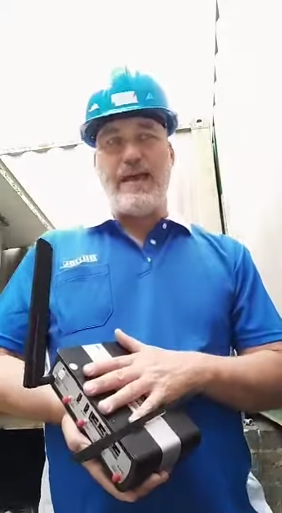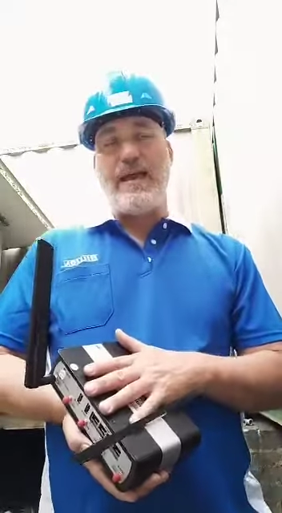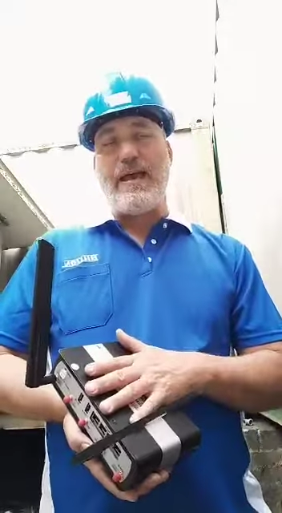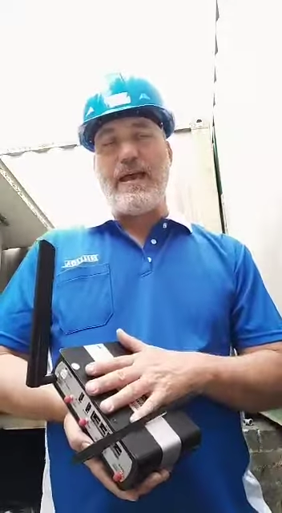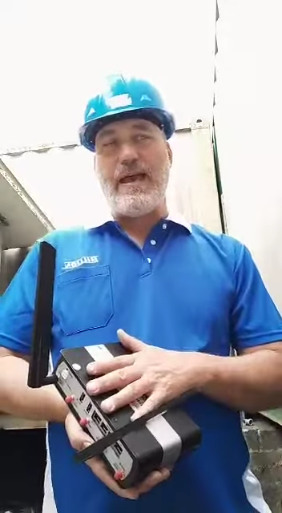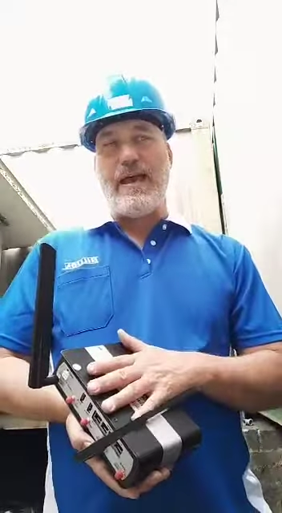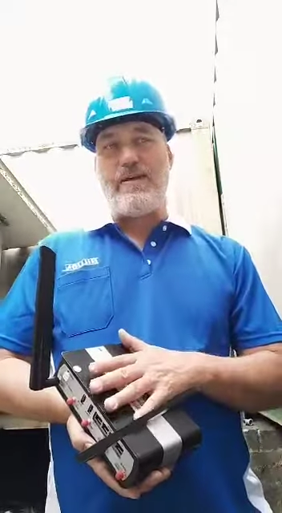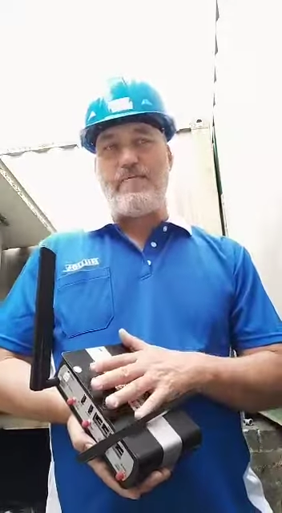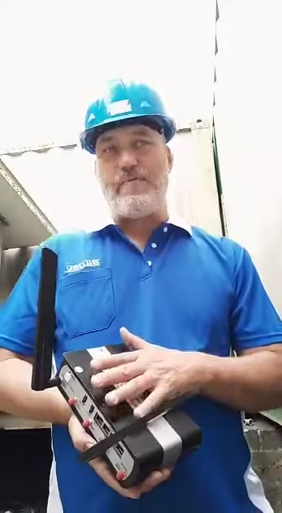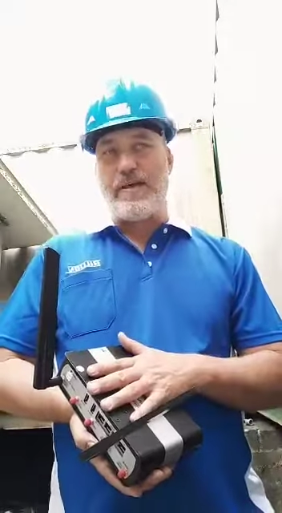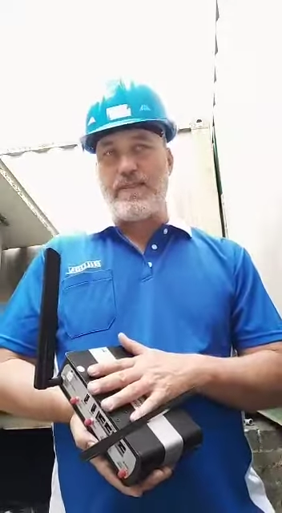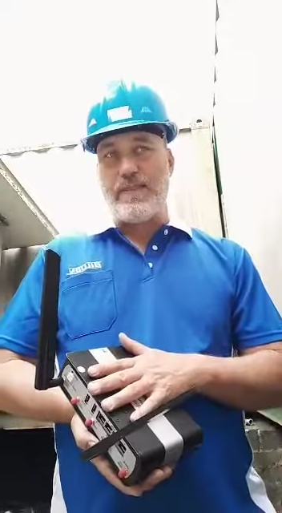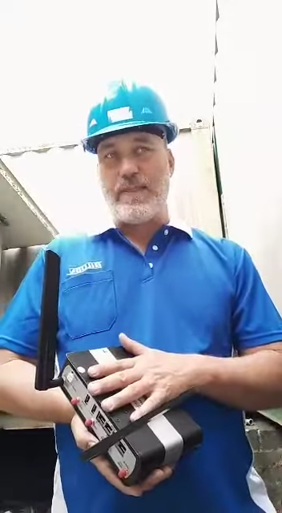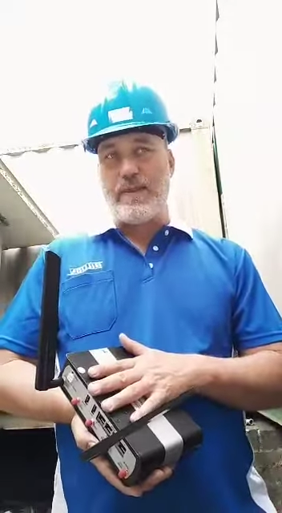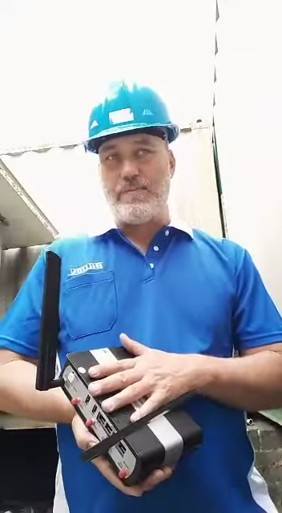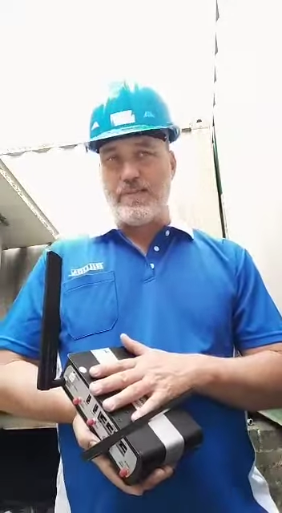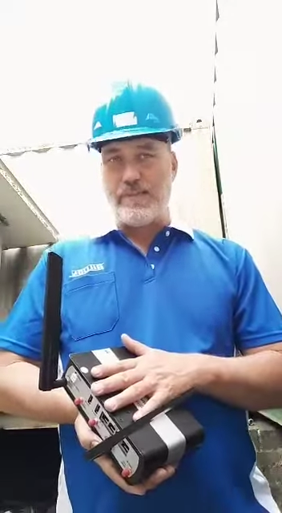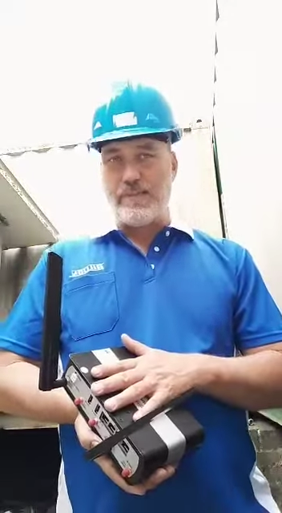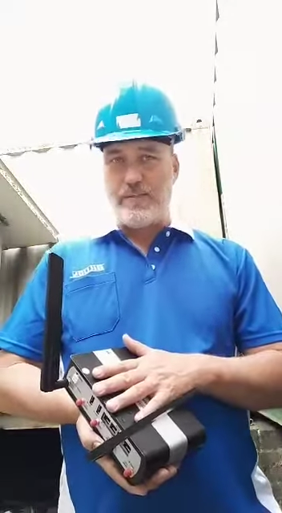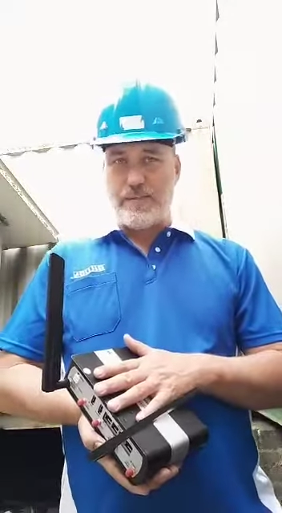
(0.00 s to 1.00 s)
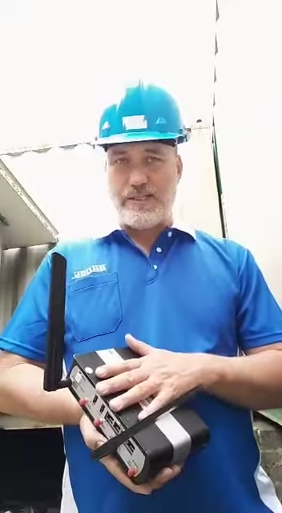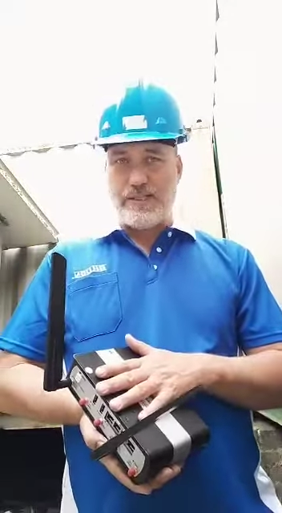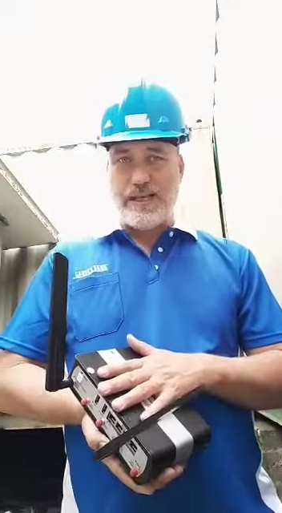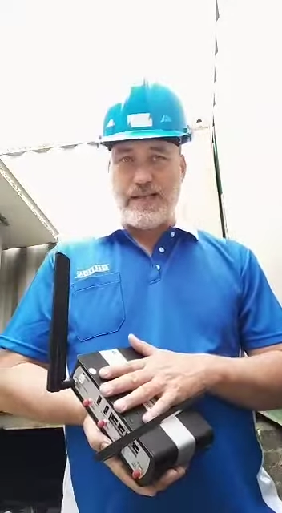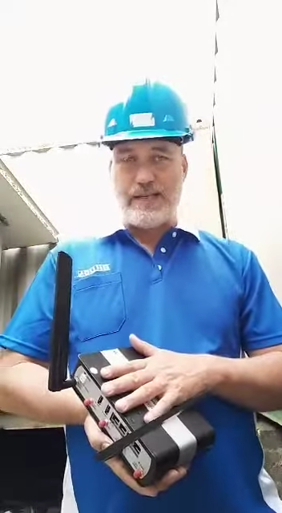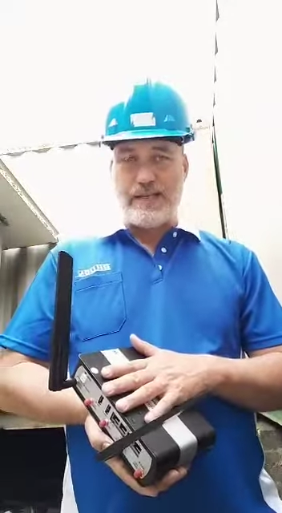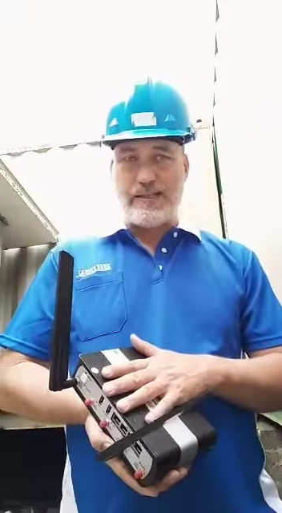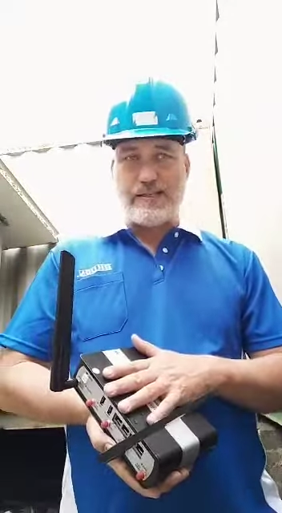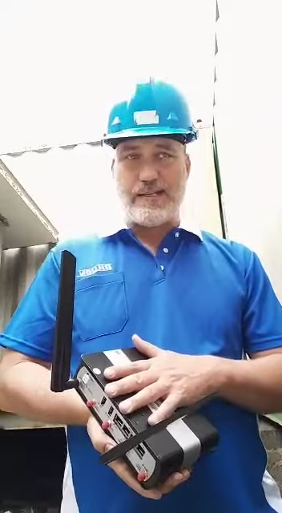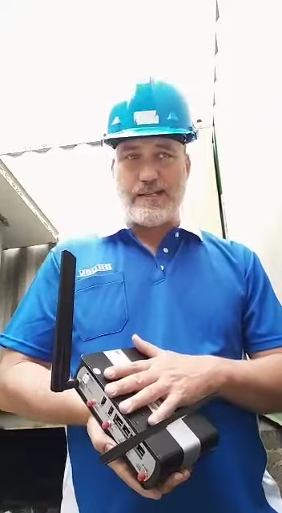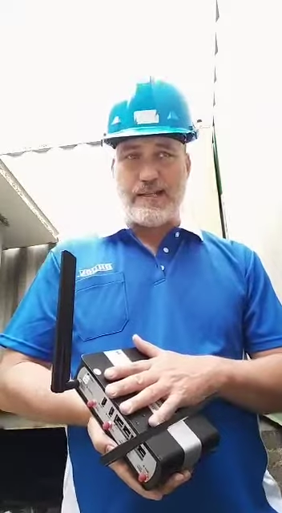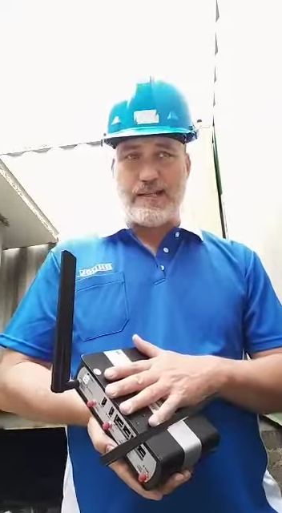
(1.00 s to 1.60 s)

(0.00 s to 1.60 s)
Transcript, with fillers: and run them simultaneously.